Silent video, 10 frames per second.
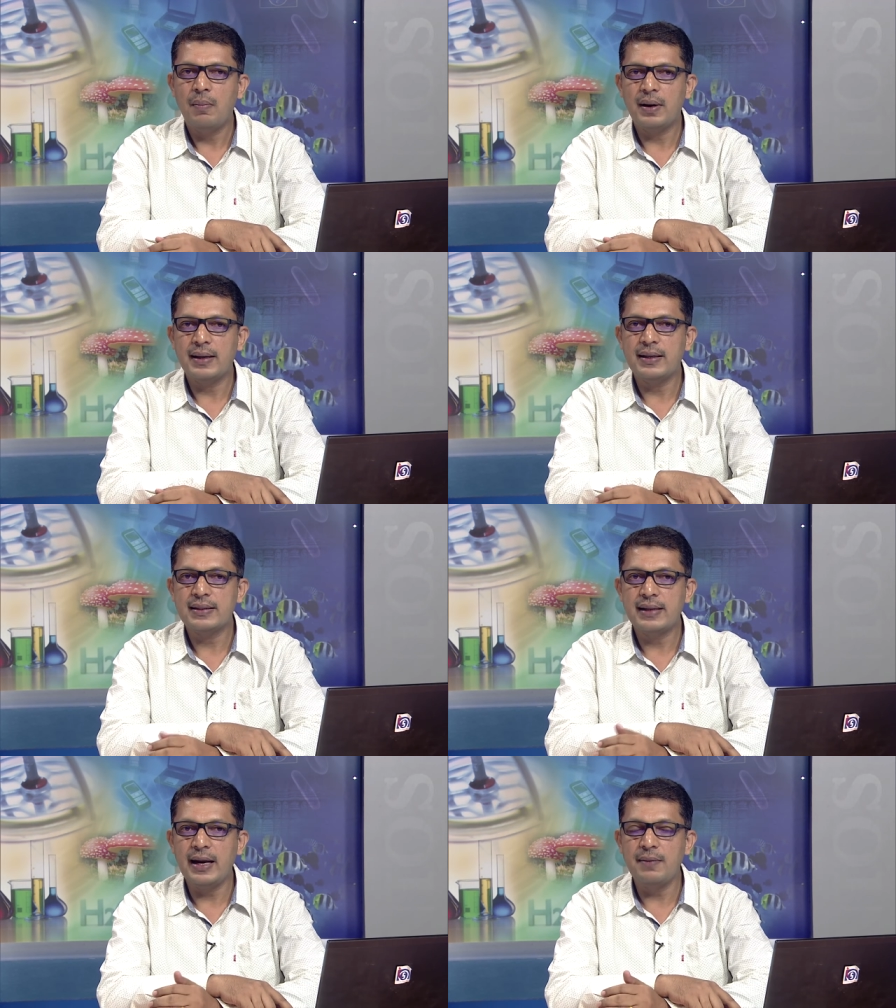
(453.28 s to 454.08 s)
But at the
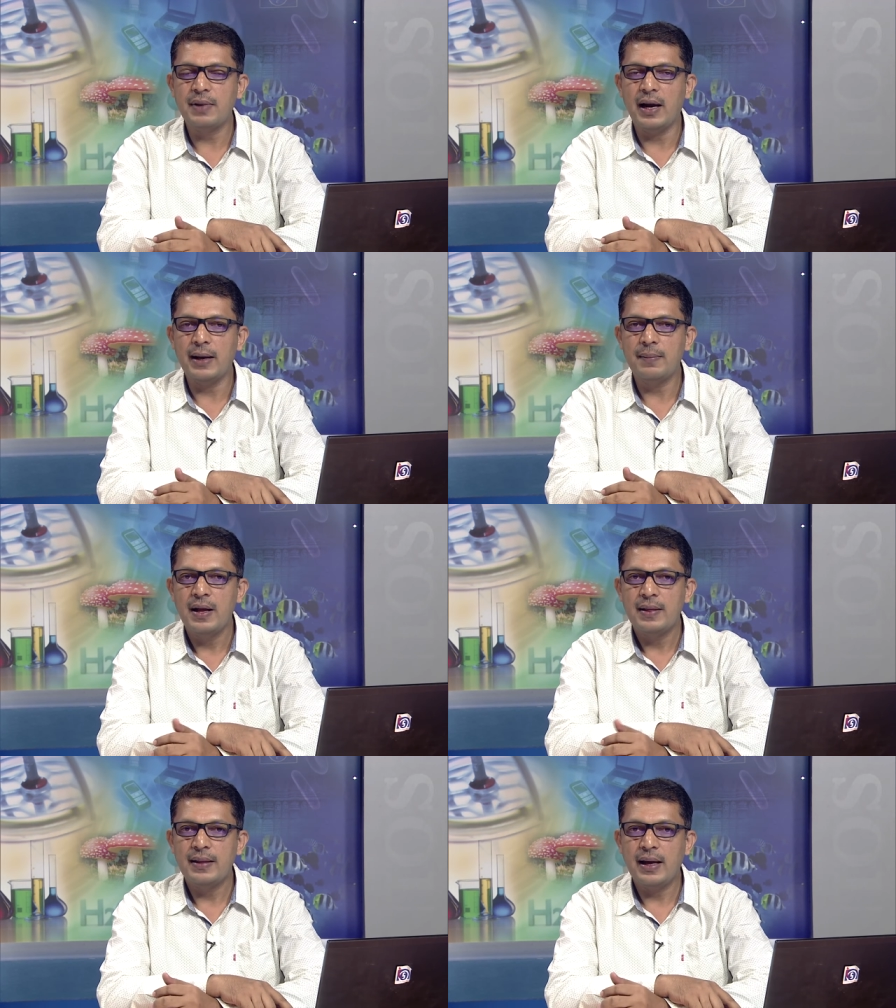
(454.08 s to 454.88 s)
same time,
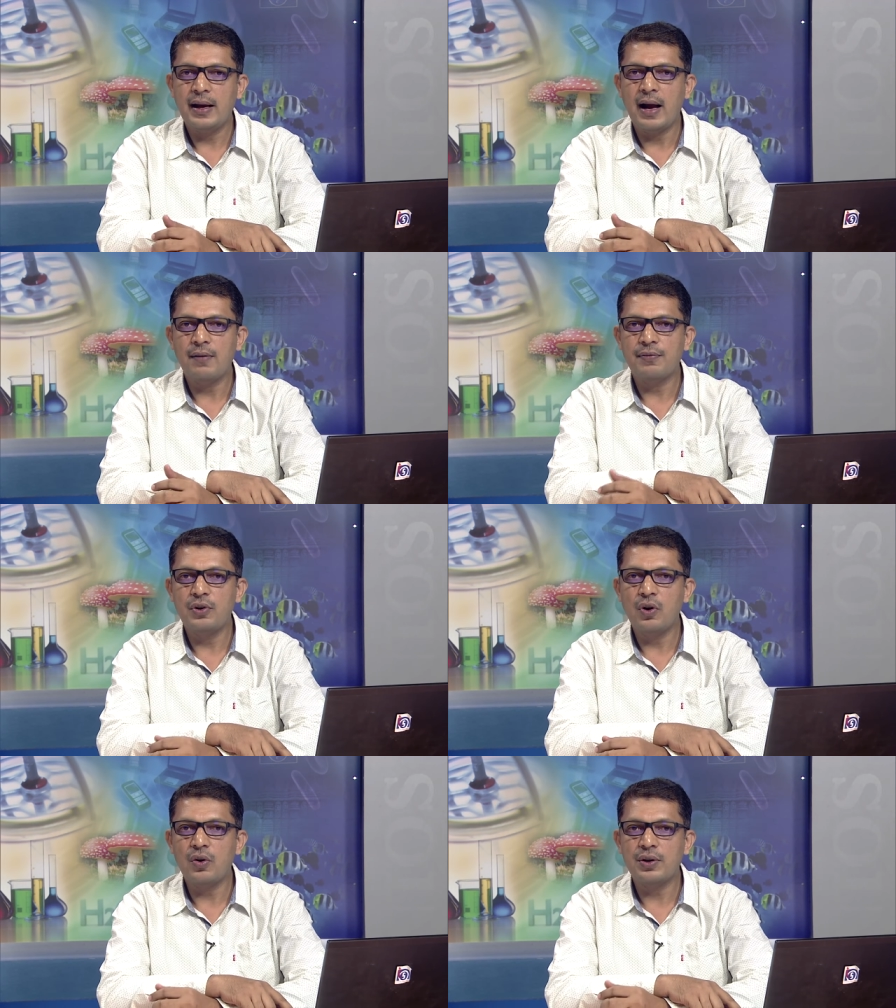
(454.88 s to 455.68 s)
they have
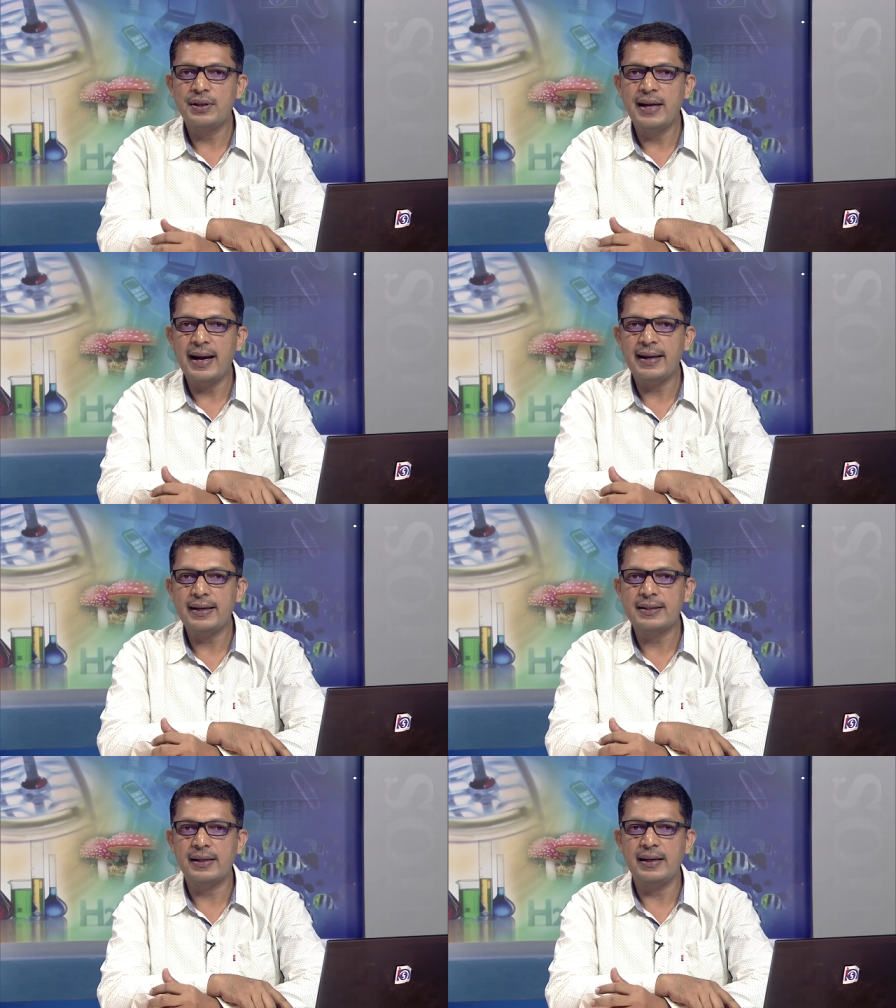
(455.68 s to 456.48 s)
not
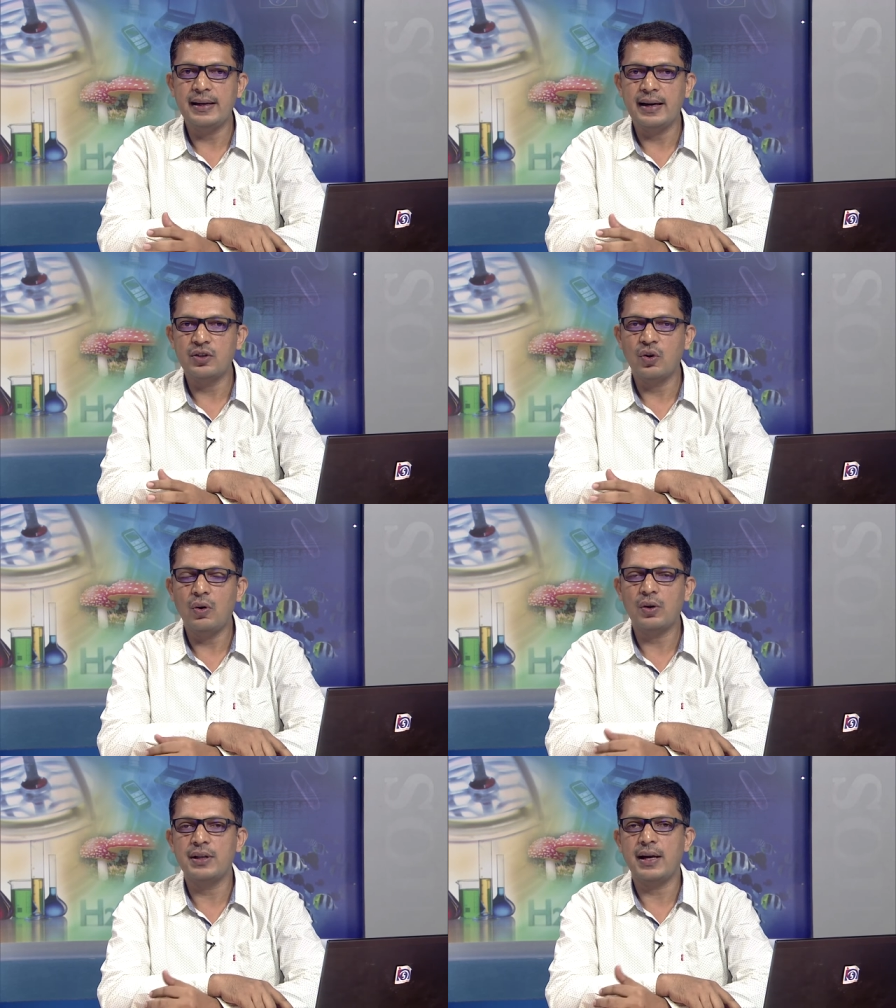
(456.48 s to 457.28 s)
direct linkage
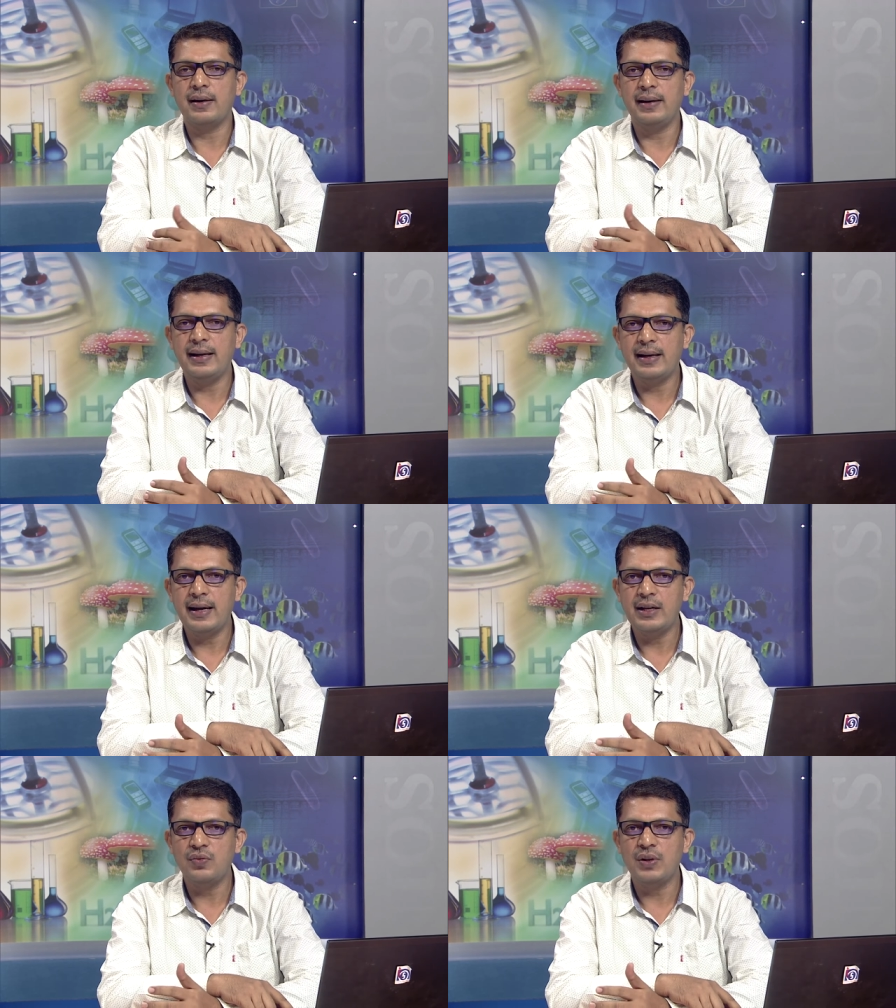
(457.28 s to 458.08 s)
or their
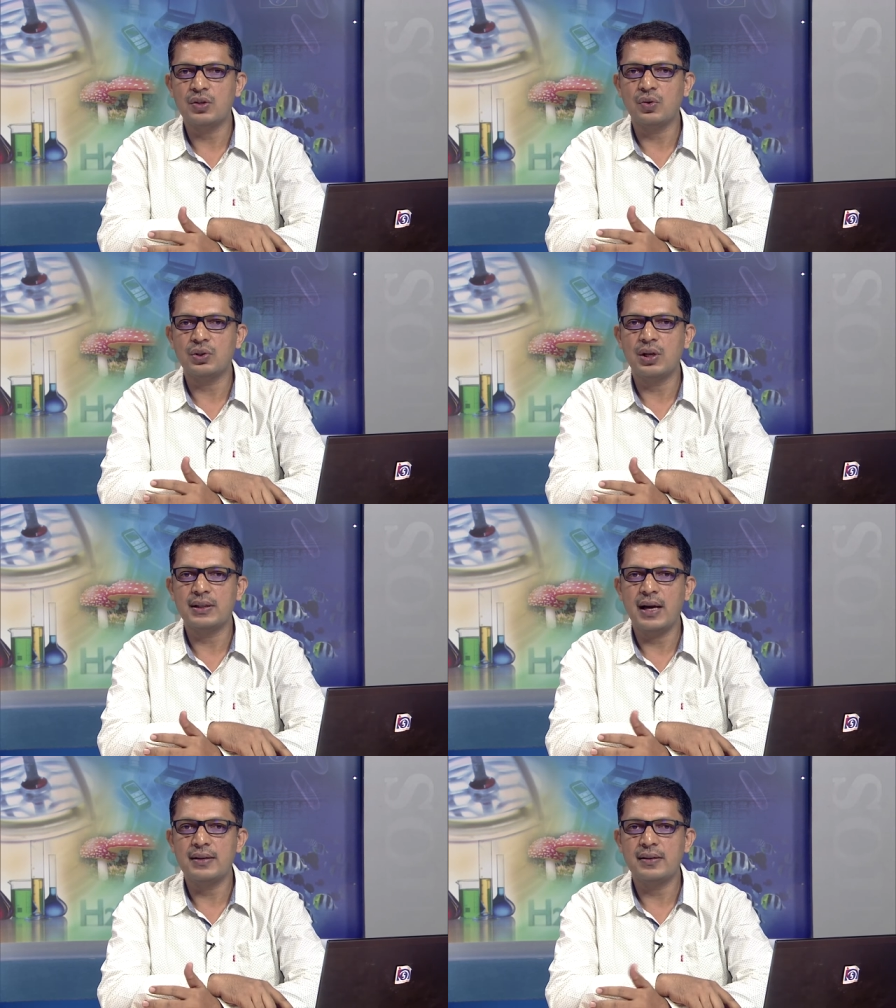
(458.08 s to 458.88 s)
linkage with social
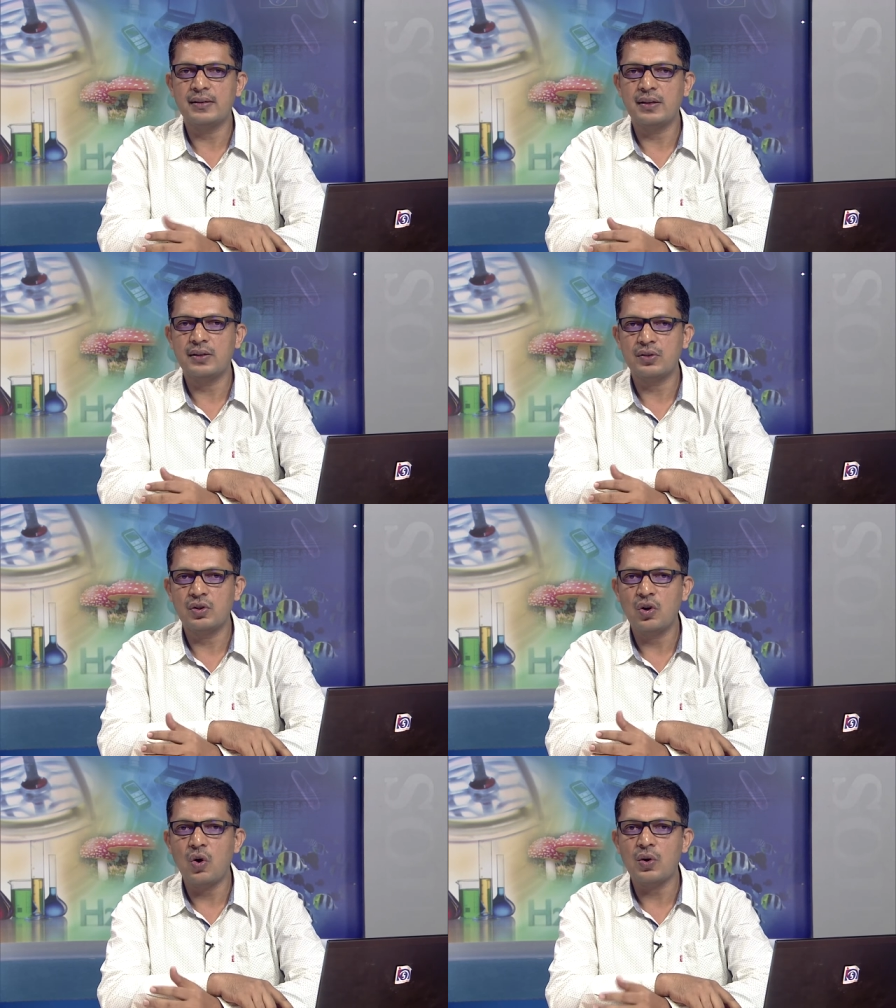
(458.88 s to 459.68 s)
sciences is
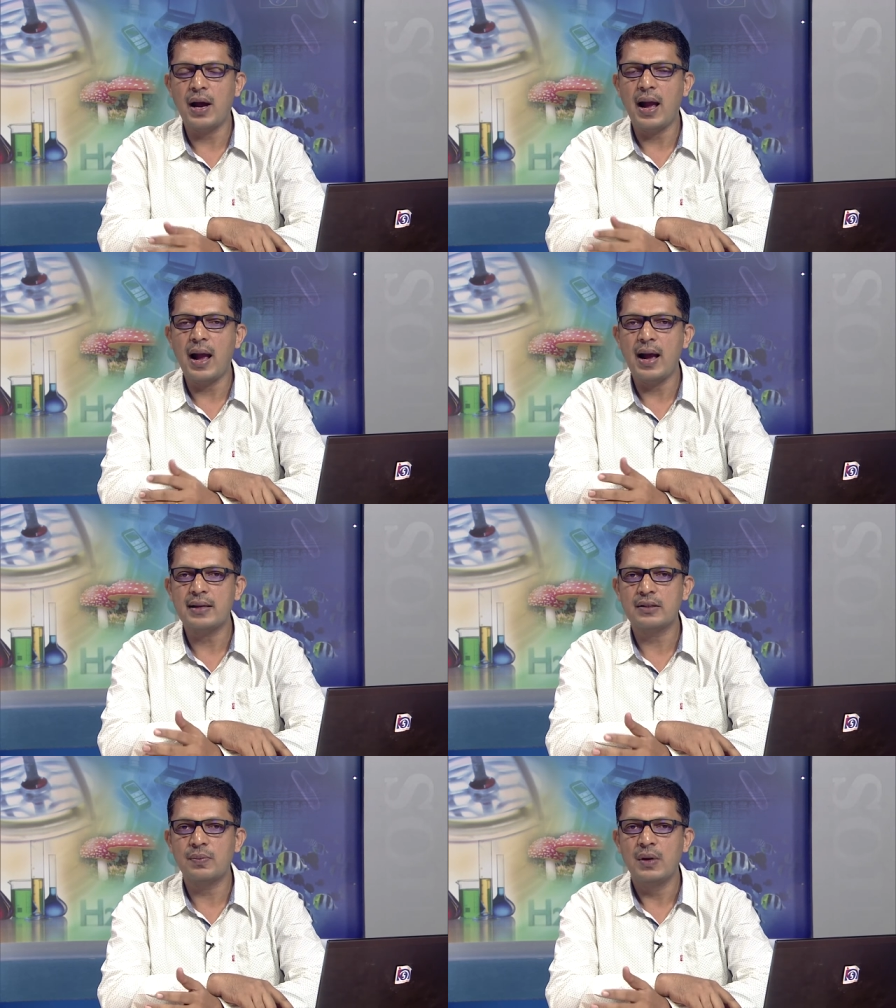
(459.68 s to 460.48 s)
not
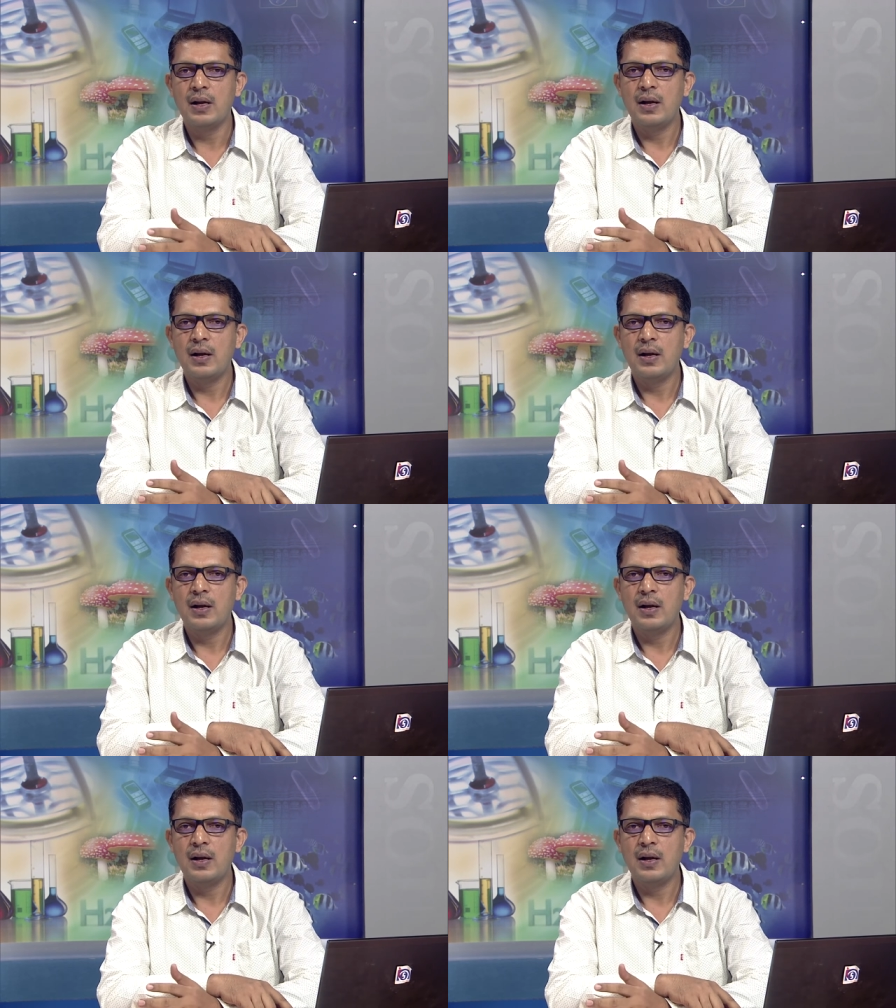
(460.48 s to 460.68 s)
as